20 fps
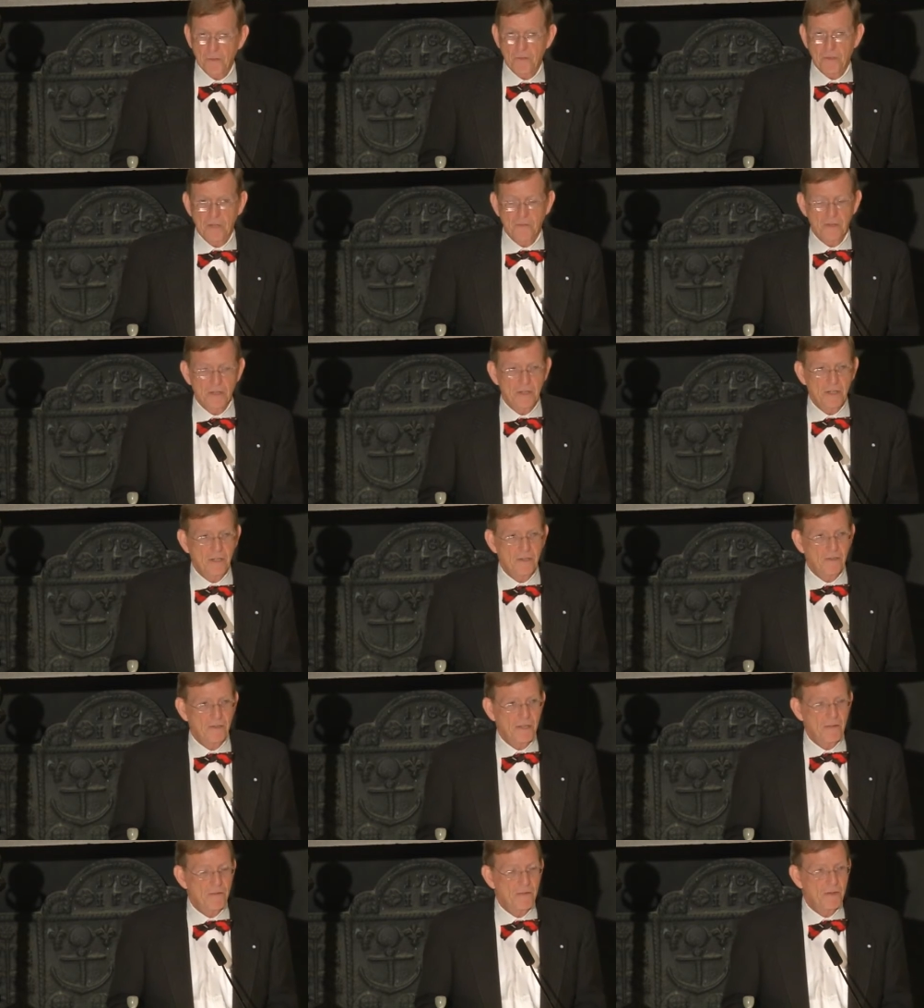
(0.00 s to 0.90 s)

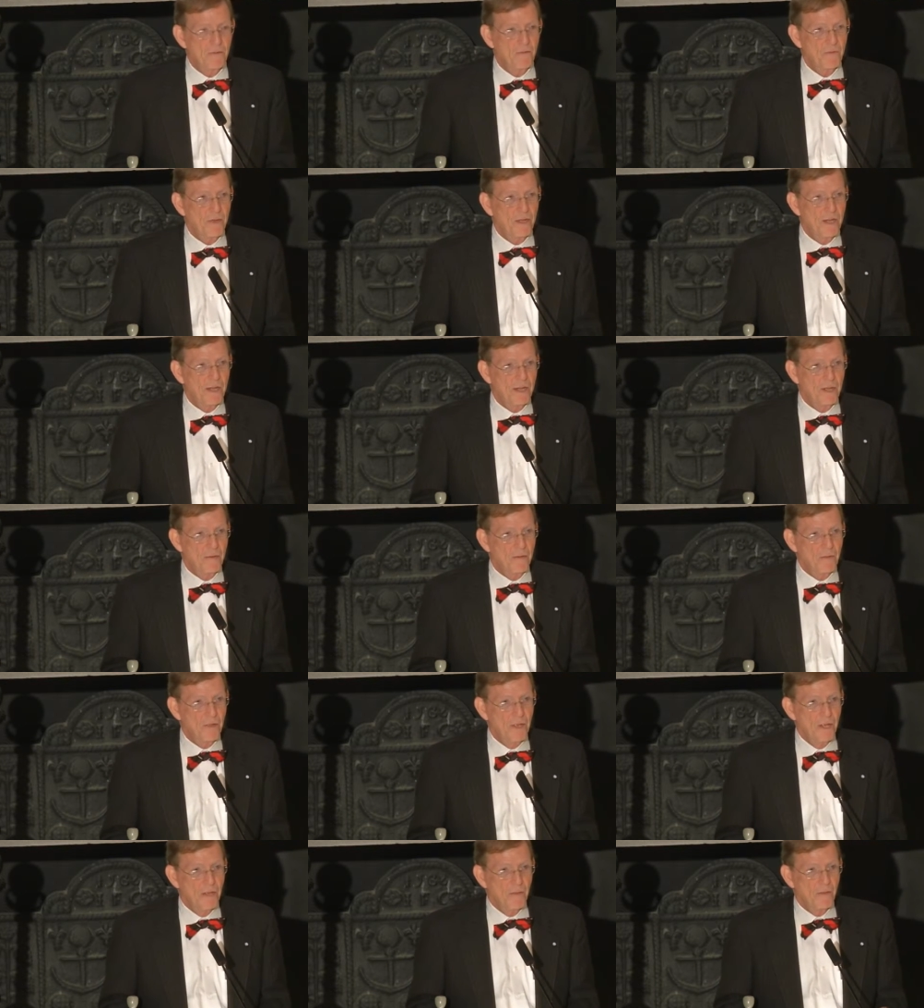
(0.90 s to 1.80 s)

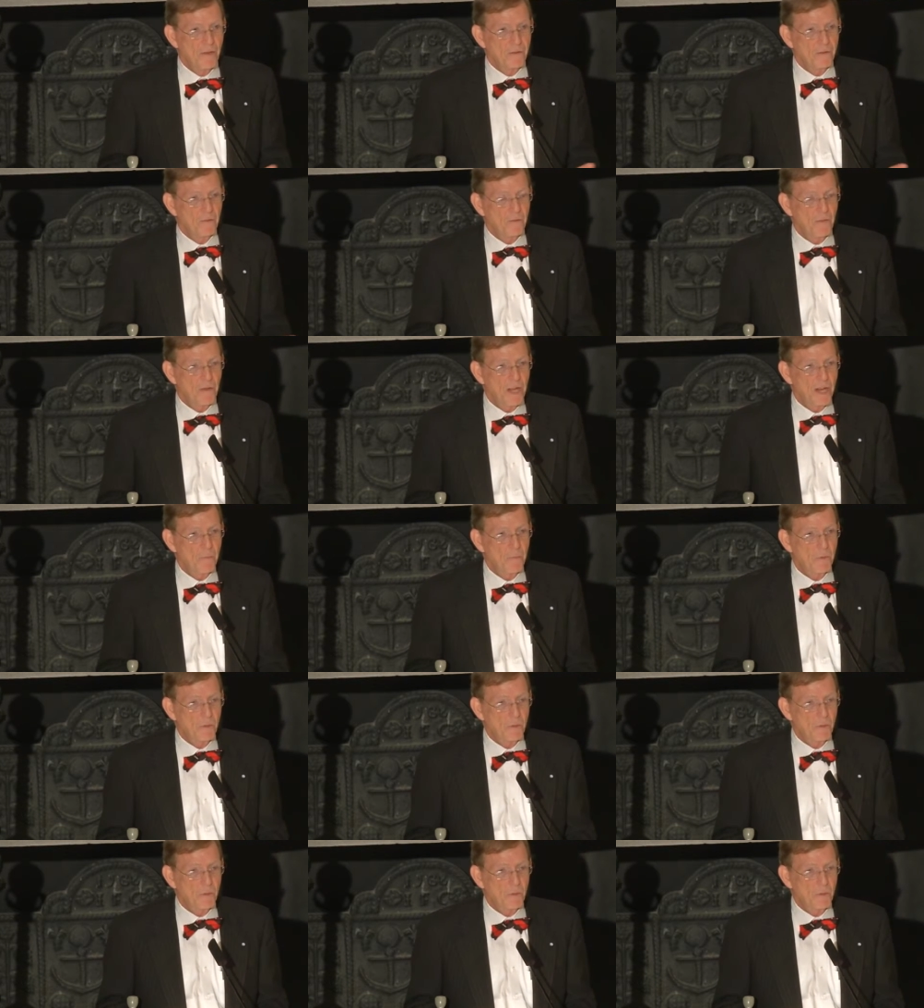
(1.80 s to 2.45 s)
1775, there's a fight